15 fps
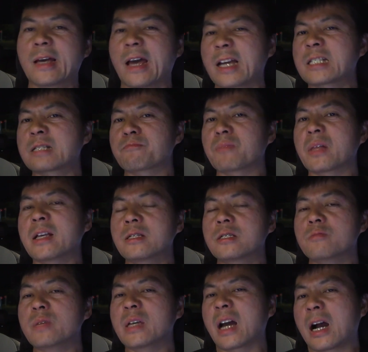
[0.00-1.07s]
explained
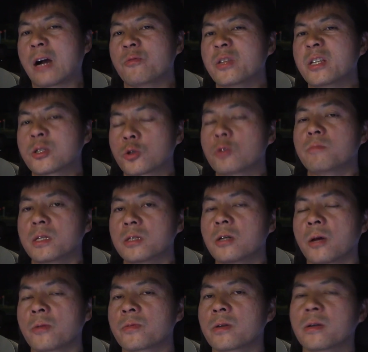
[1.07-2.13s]
to me how this should be
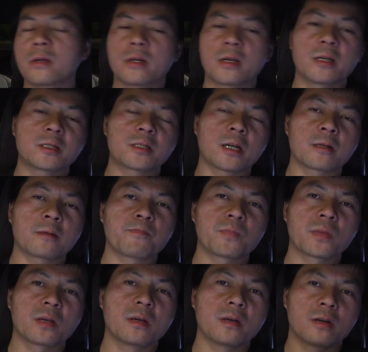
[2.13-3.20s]
done. Is that
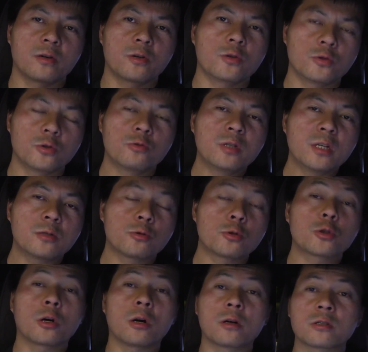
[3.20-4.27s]
you need to
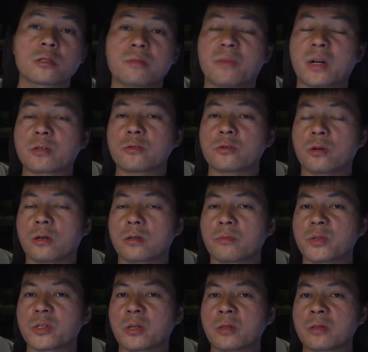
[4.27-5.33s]
charge the battery to
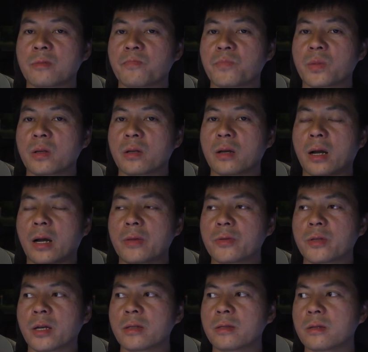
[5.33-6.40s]
100%, and
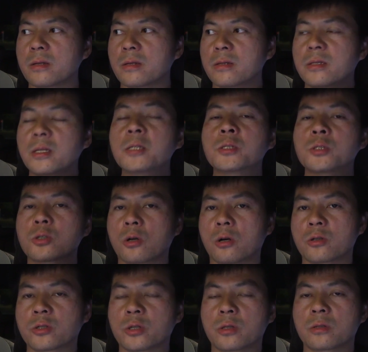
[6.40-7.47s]
then
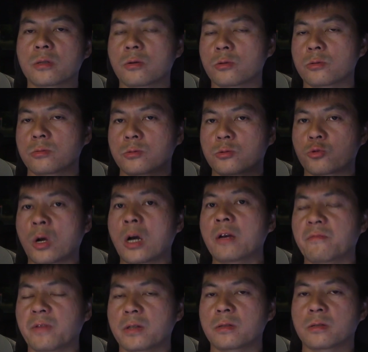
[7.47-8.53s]
discharge it or
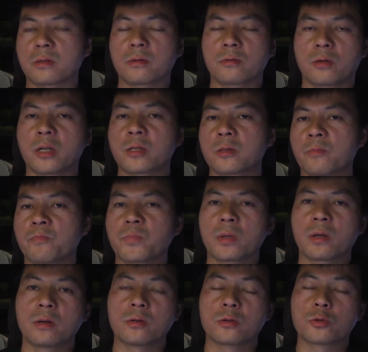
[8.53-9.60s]
drive it, right,
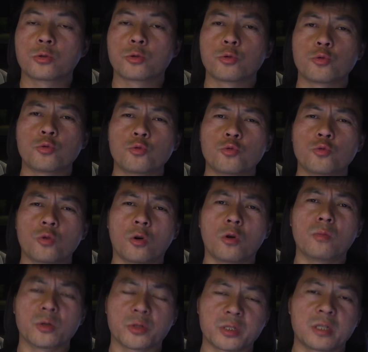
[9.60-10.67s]
to
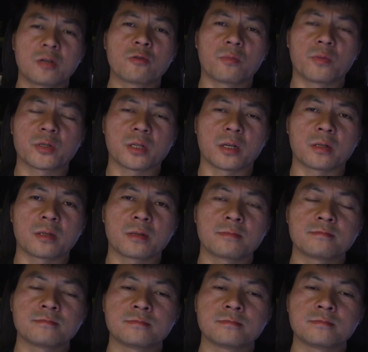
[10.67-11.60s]
almost 0%.